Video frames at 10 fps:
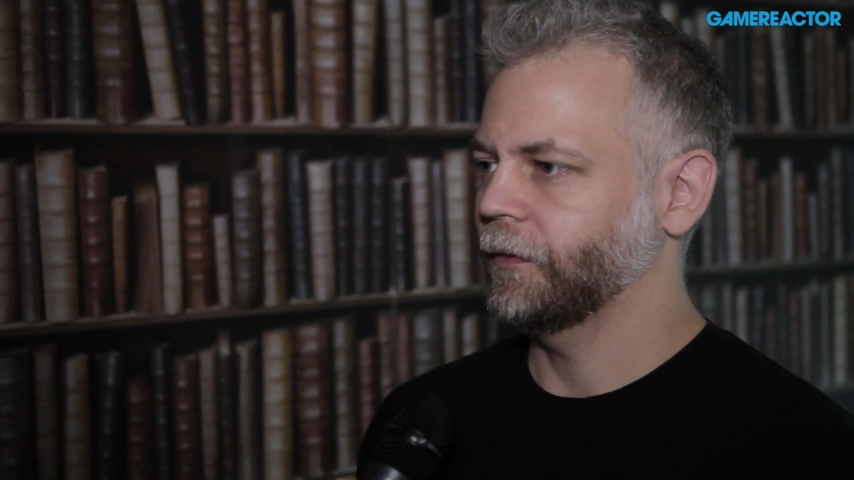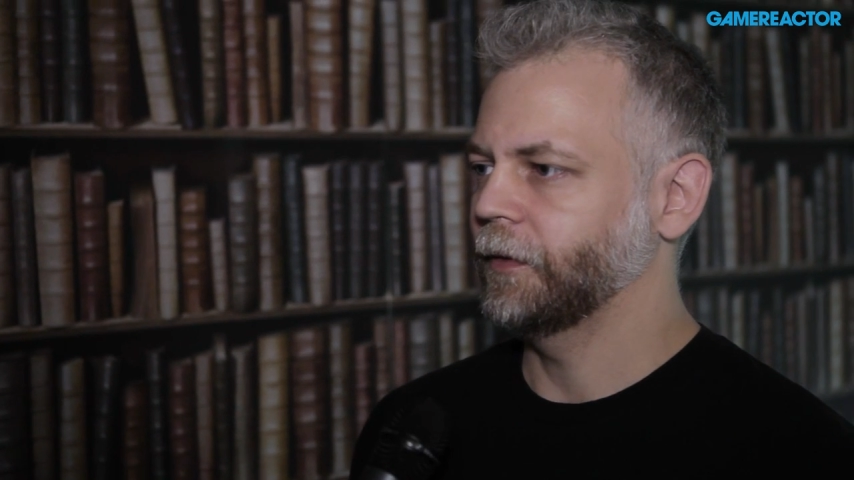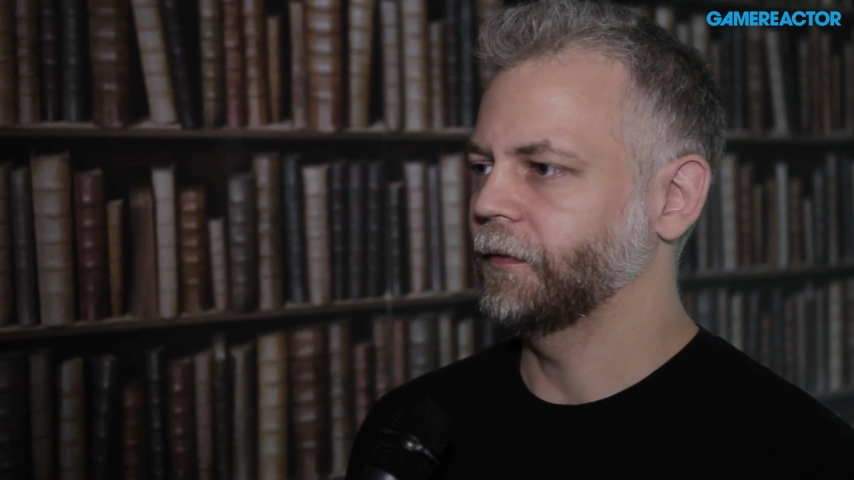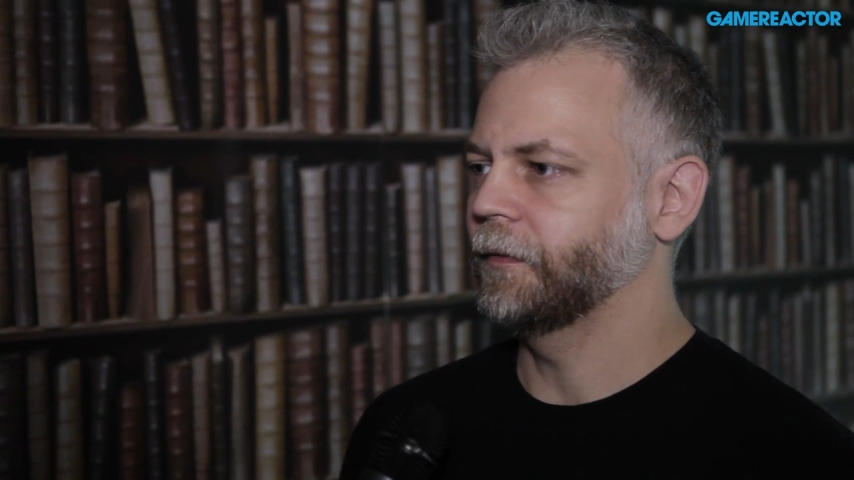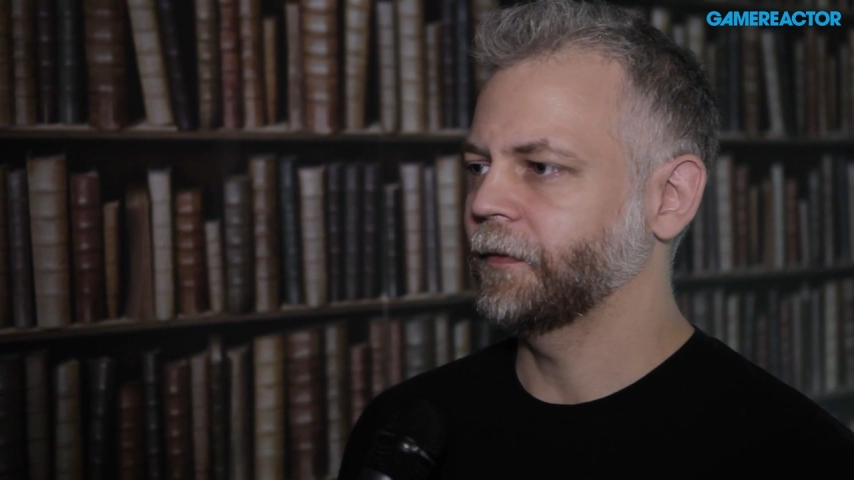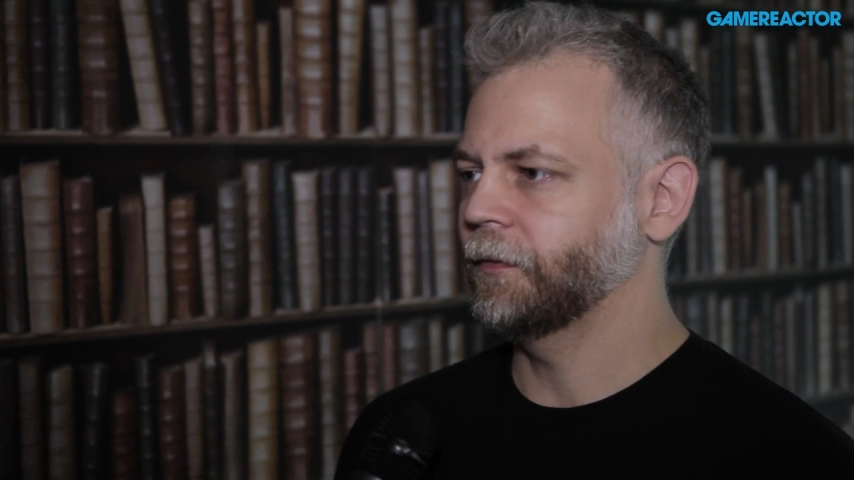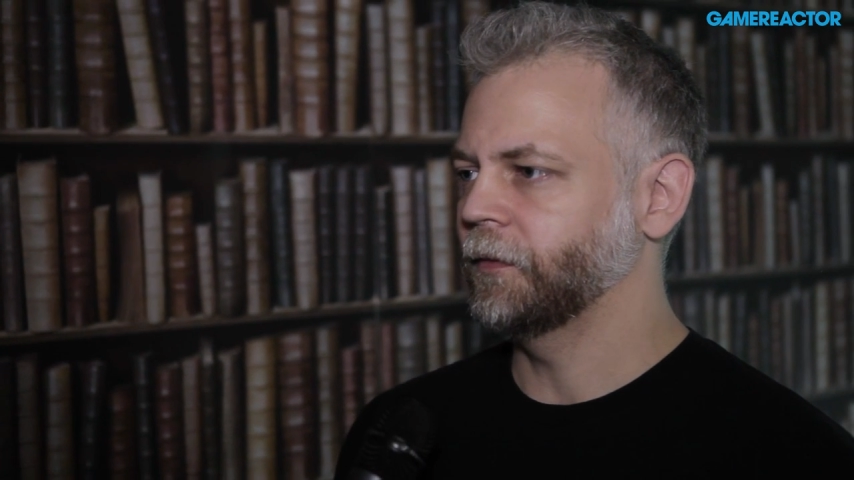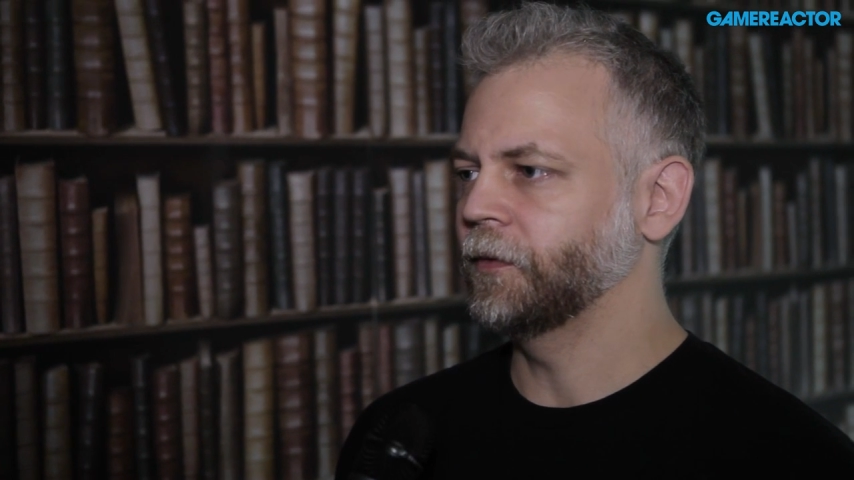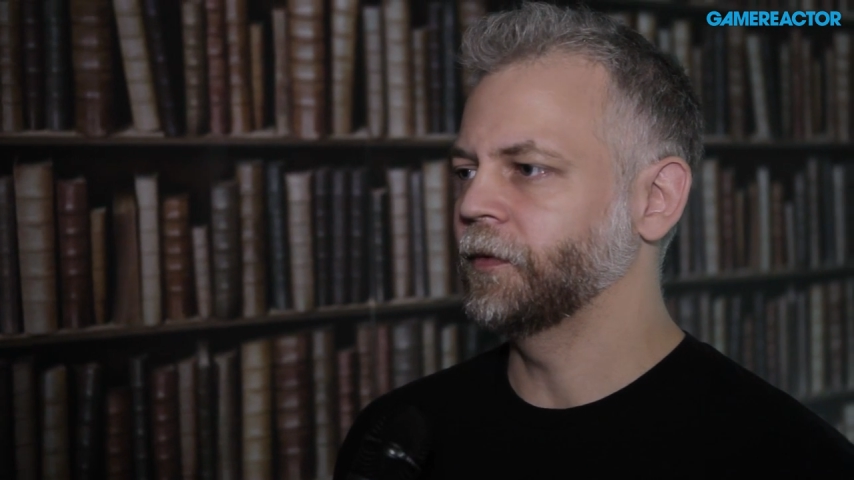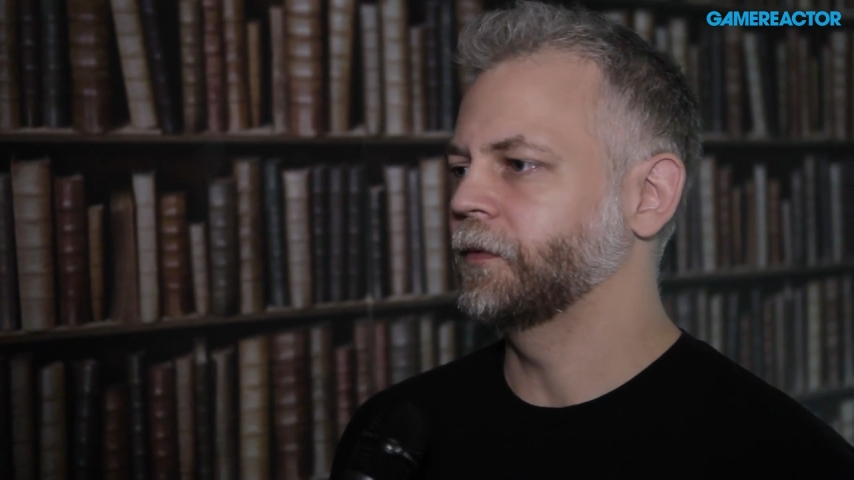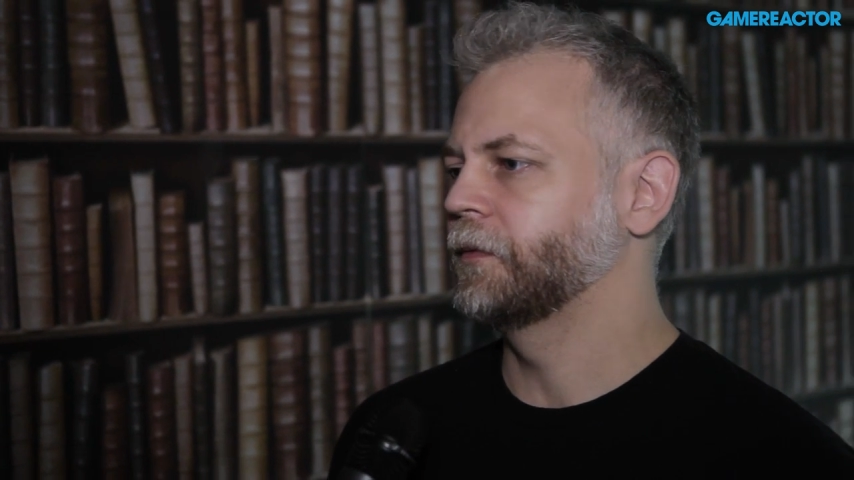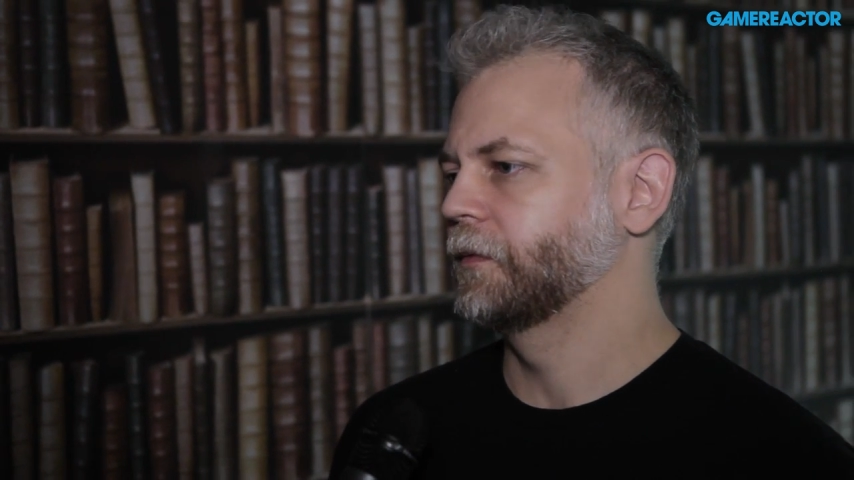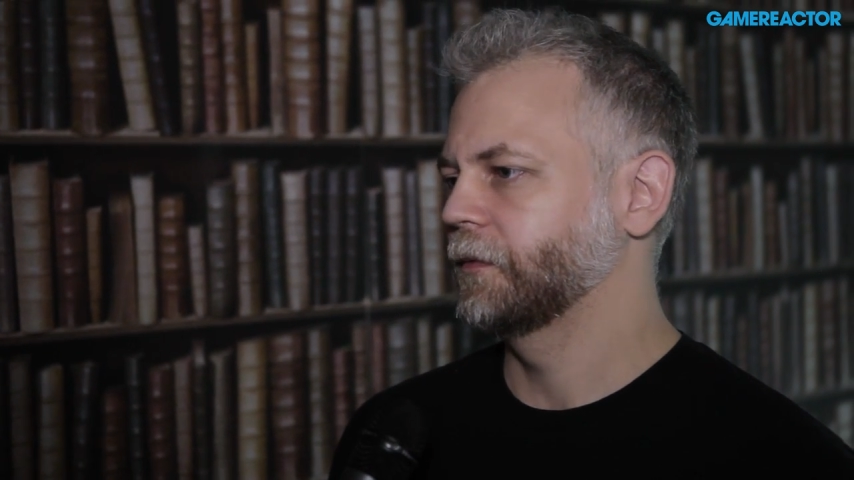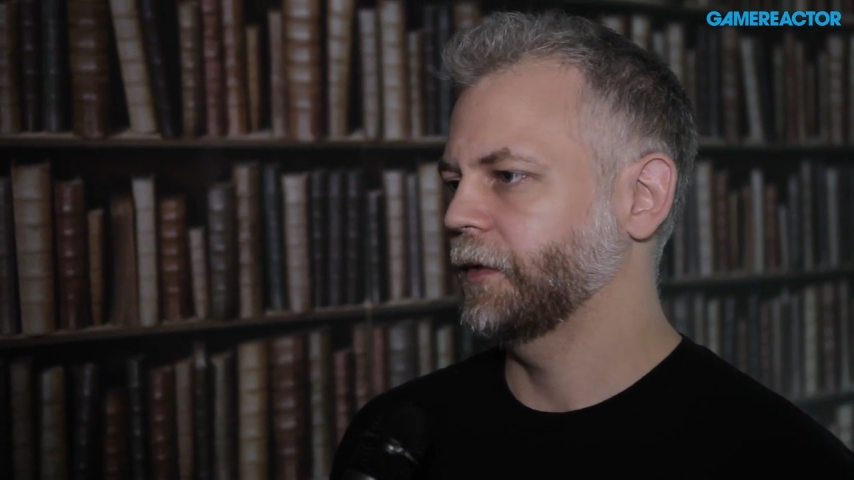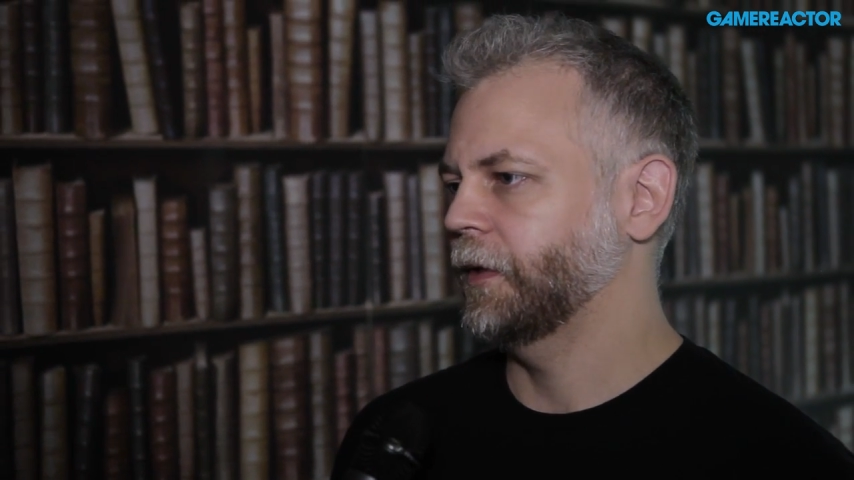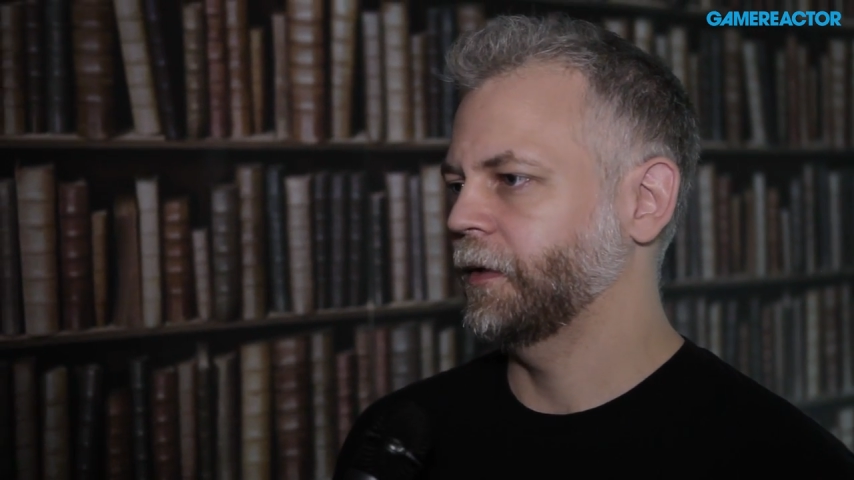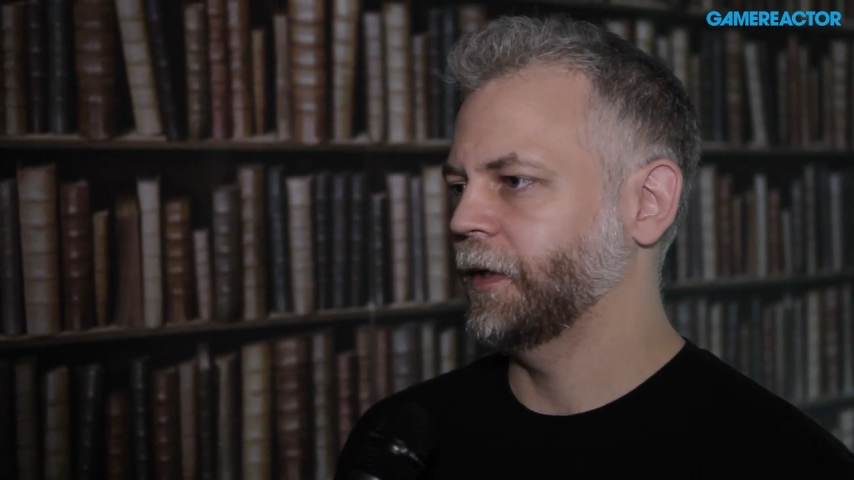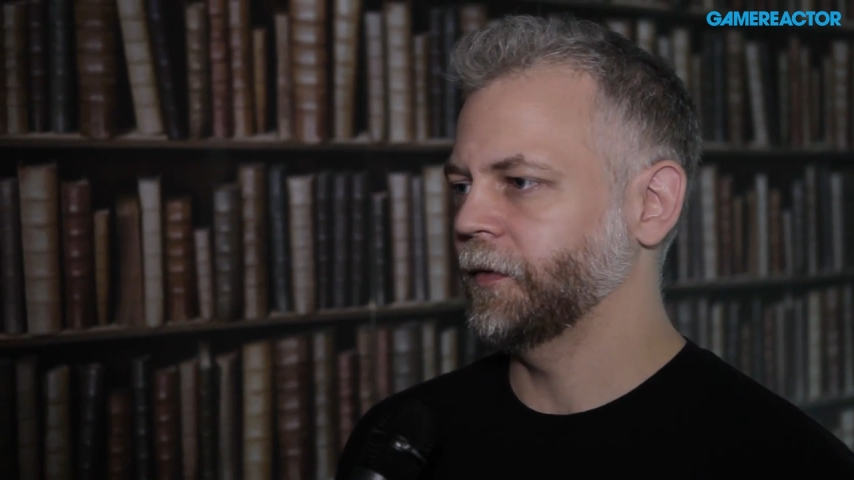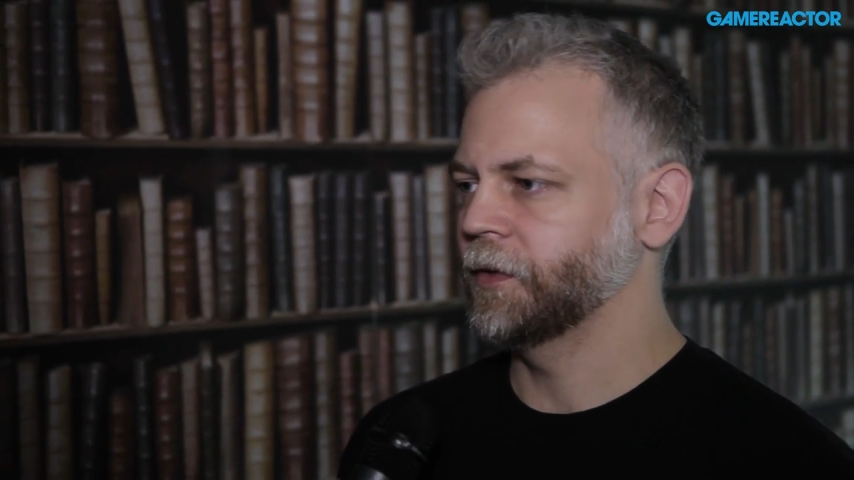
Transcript: that the stuff you do and the